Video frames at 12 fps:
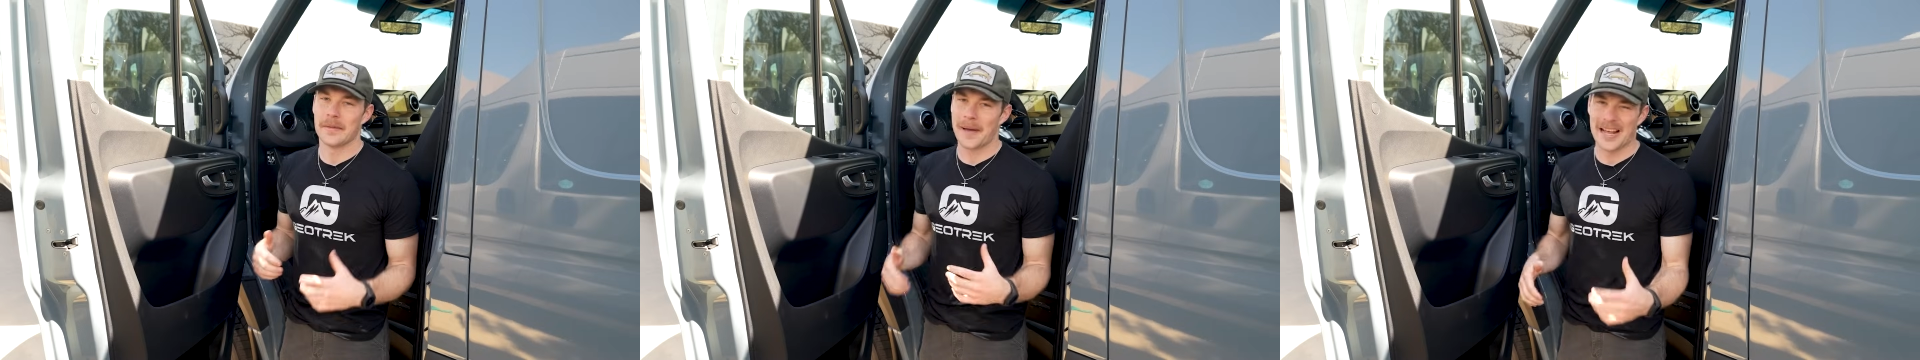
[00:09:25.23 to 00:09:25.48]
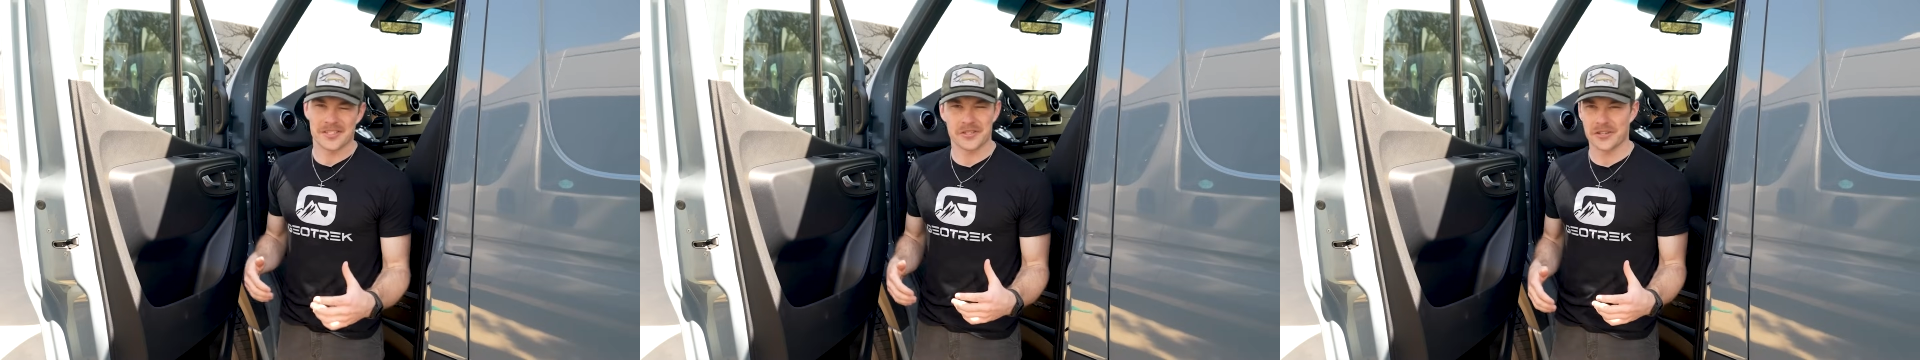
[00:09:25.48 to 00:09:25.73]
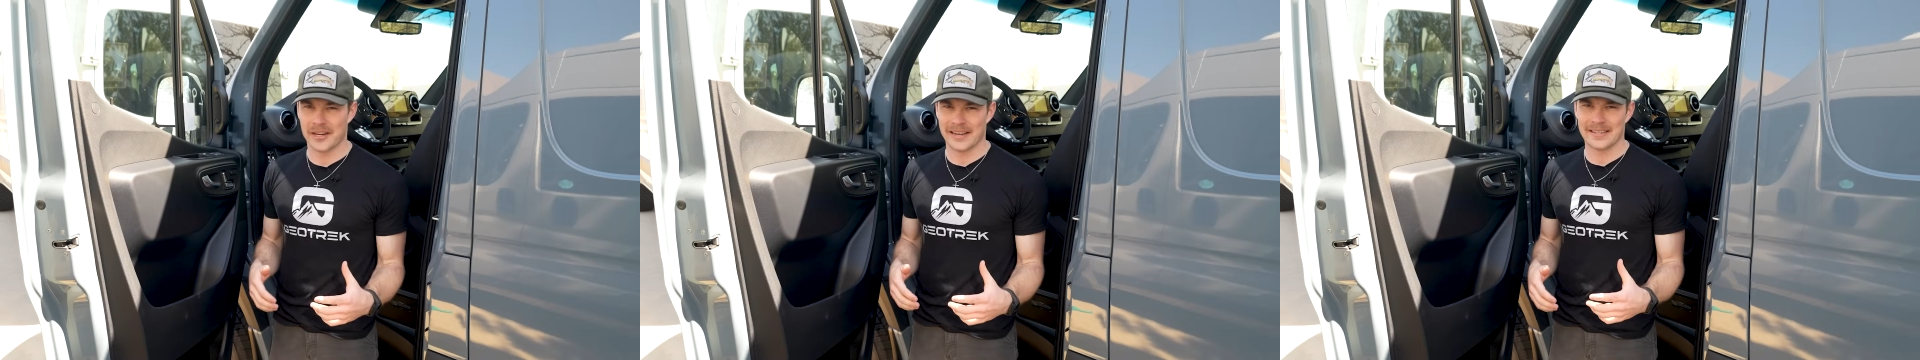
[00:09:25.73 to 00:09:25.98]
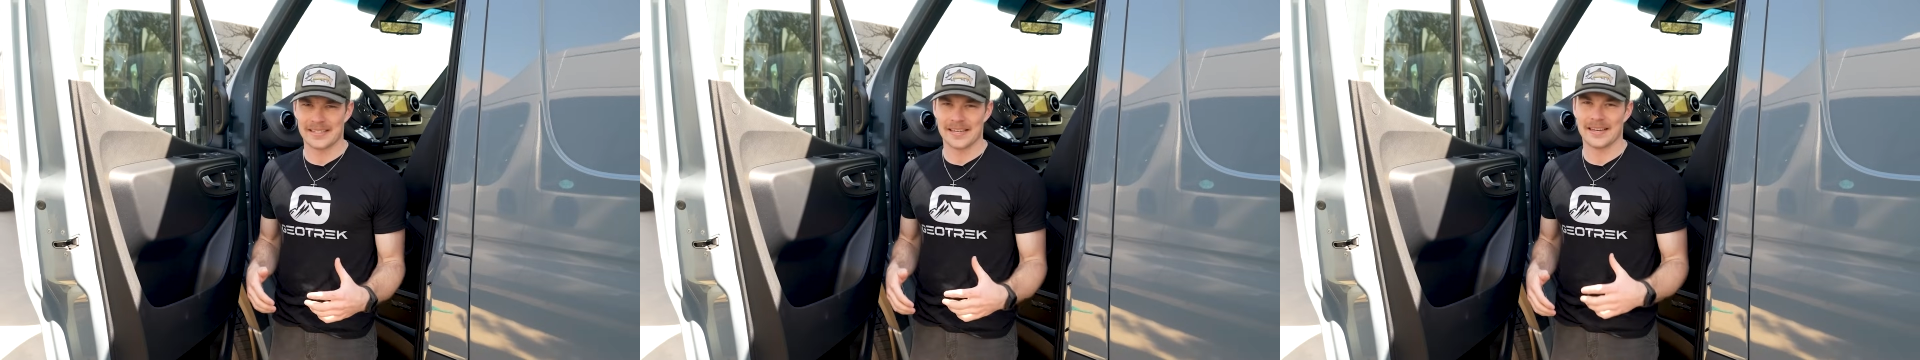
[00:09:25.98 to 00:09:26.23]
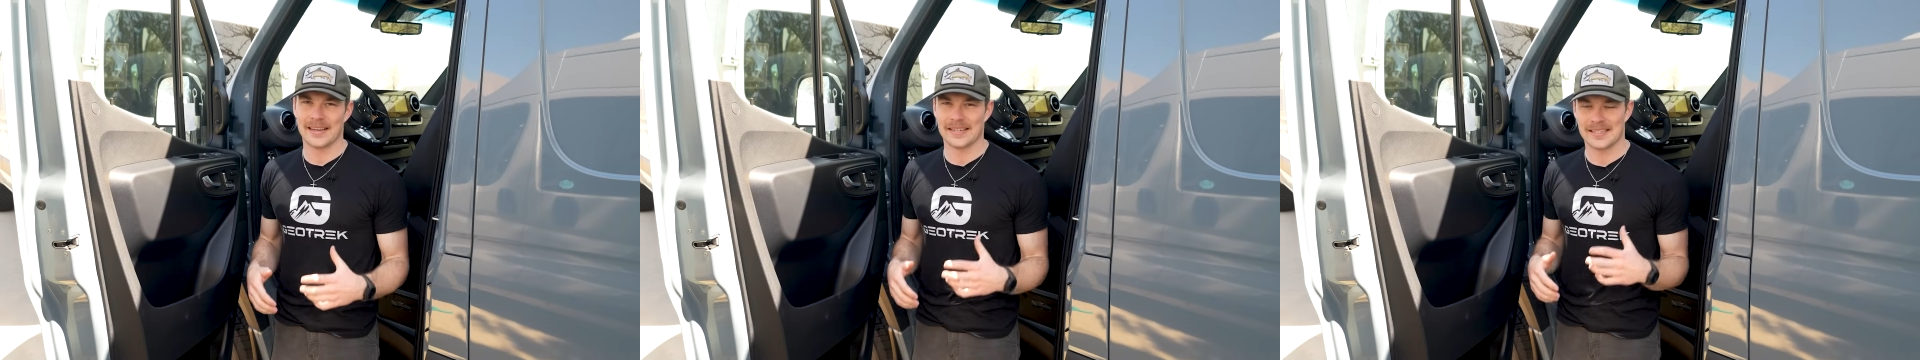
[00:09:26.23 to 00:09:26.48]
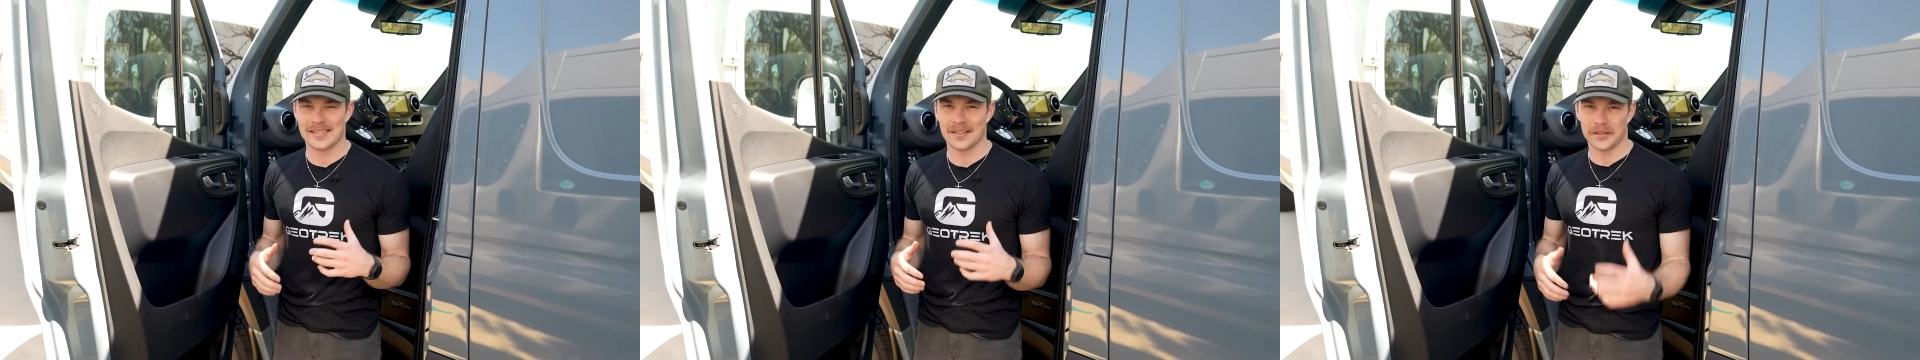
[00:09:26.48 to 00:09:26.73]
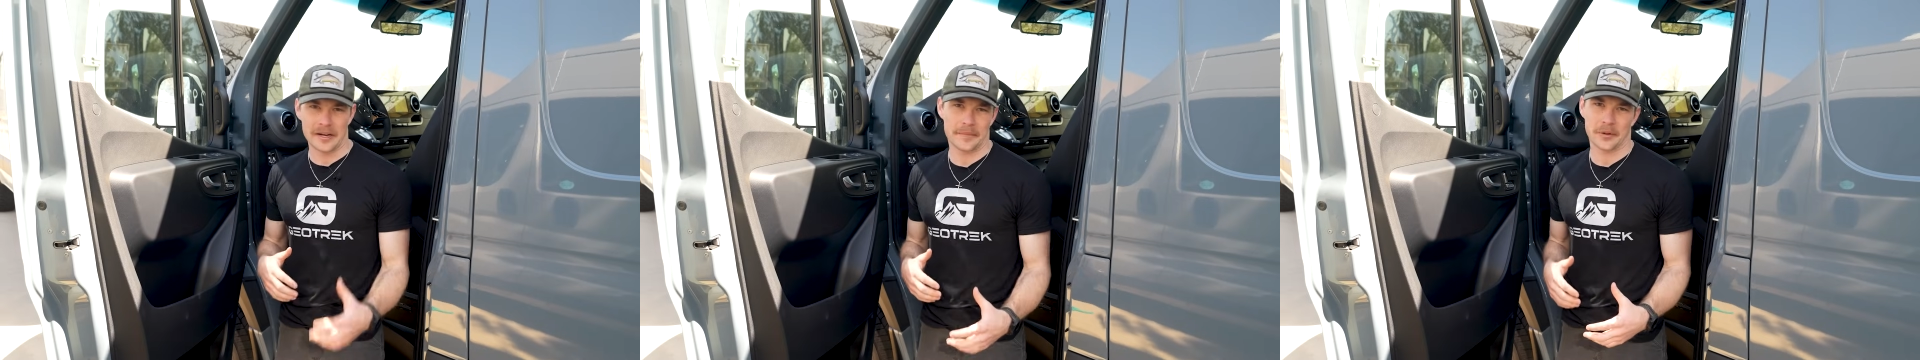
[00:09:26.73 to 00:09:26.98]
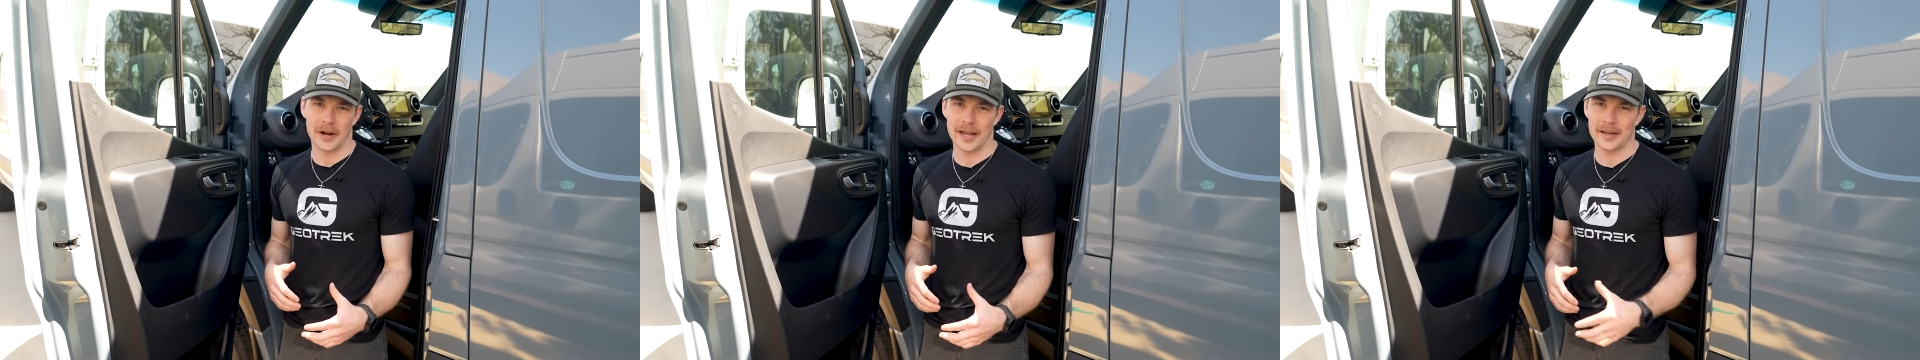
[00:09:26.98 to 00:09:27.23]
The passenger heated seat is still an
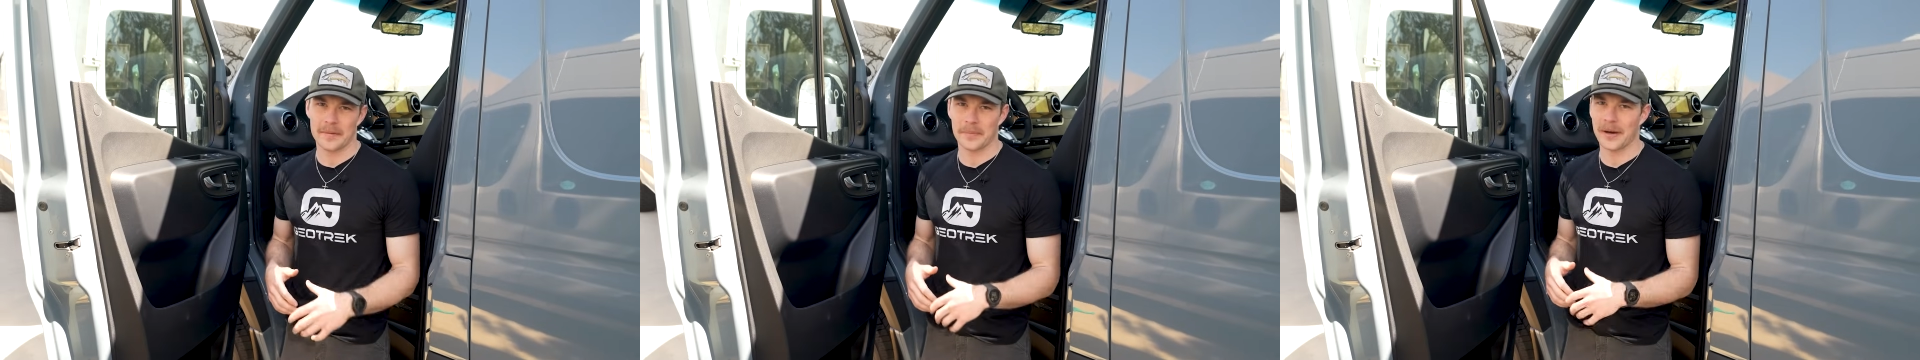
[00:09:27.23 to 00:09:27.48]
upgrade,